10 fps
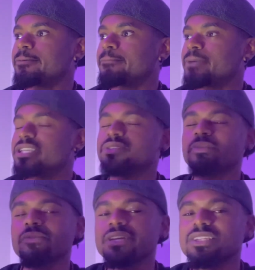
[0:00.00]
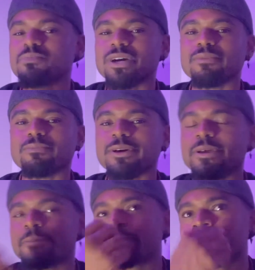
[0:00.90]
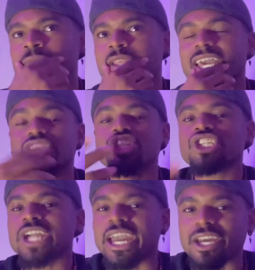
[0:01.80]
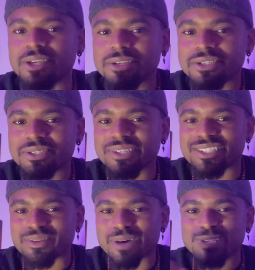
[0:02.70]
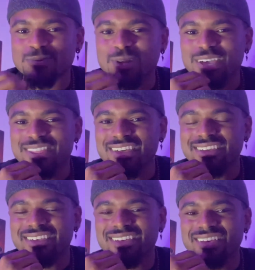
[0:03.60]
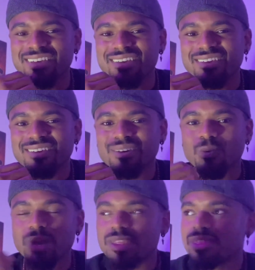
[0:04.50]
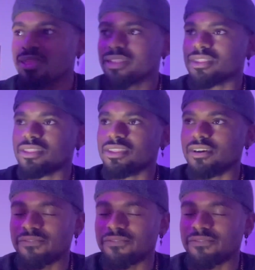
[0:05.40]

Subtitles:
experience, but exchange is the best word, I think, with the